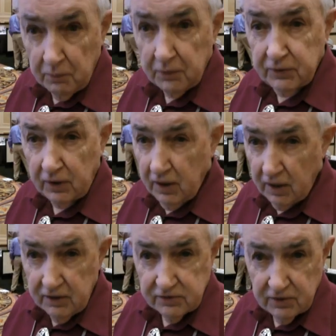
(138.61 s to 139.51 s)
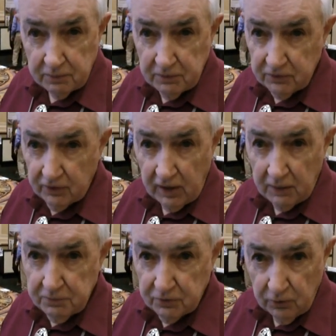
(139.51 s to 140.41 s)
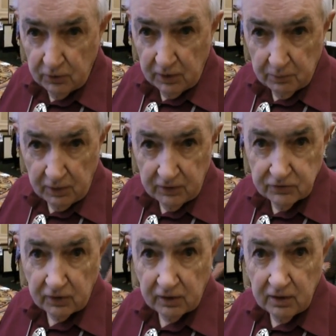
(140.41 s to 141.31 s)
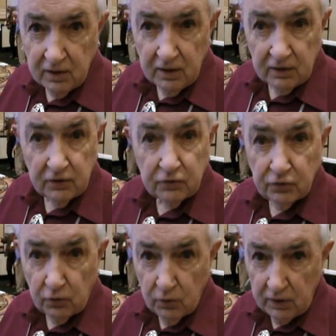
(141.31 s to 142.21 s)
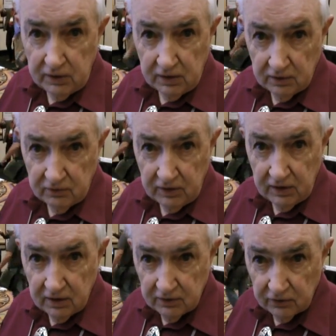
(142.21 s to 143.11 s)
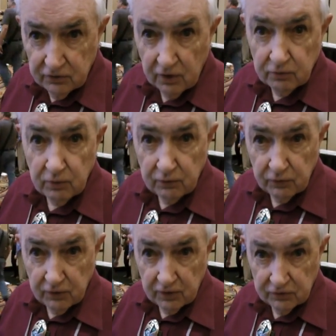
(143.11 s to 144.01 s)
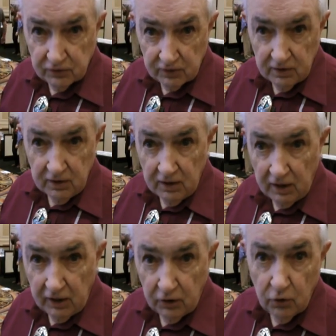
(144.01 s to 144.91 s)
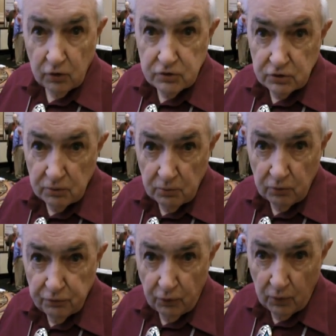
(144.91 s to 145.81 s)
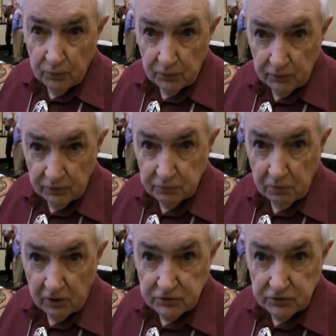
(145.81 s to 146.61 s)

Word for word: but the concept is absolutely amazing. There's a great deal of need in this country for this, and I encourage you to move forward with this